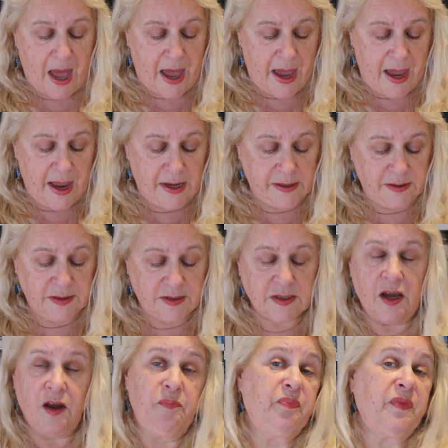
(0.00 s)
and
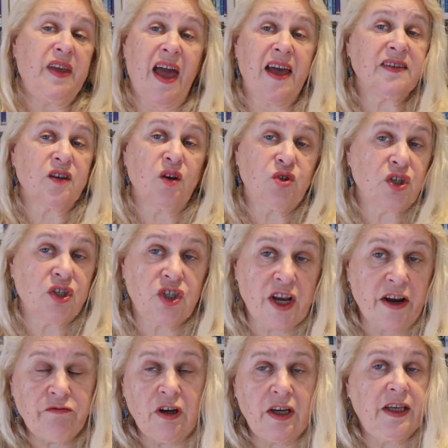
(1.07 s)
um, yeah, so just
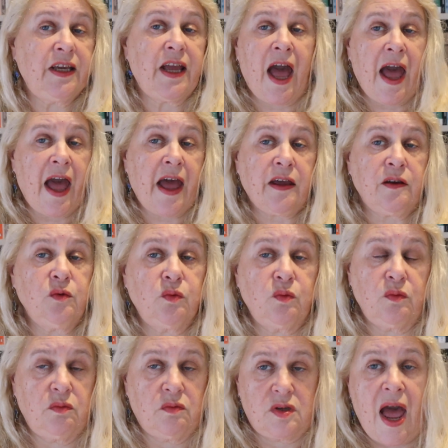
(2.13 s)
generally how
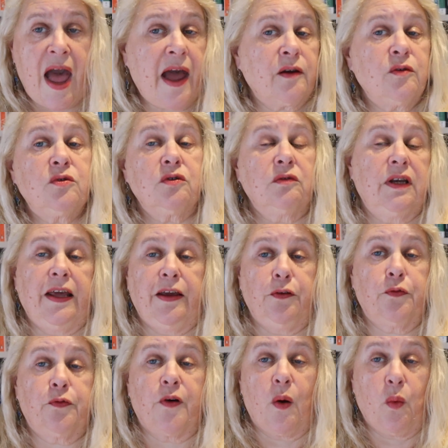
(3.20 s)
how to
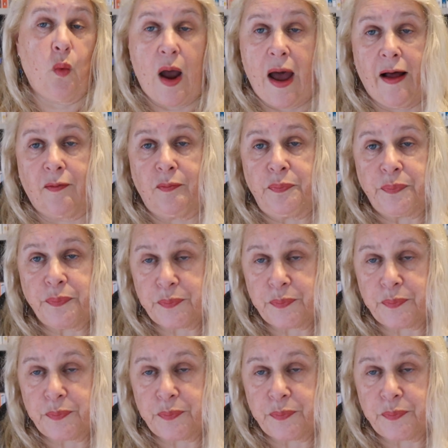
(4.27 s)
live well.